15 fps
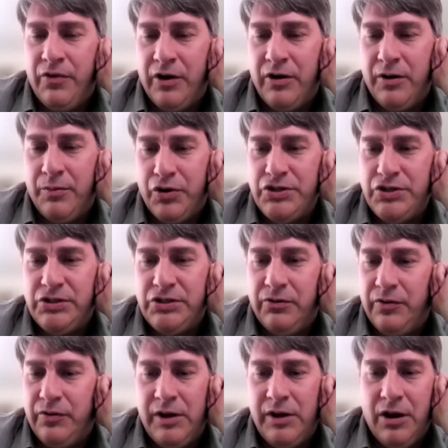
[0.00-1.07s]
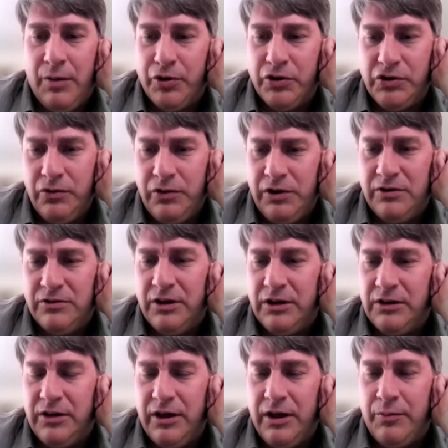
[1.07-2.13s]
very appreciative of any opportunities
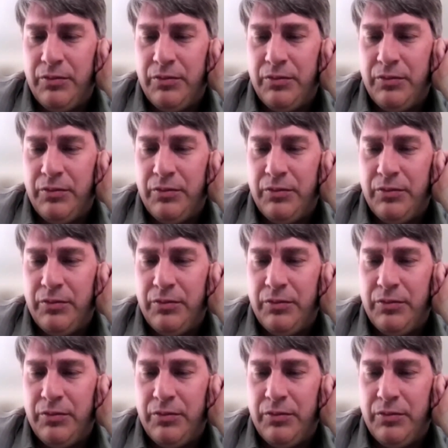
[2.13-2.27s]
like that,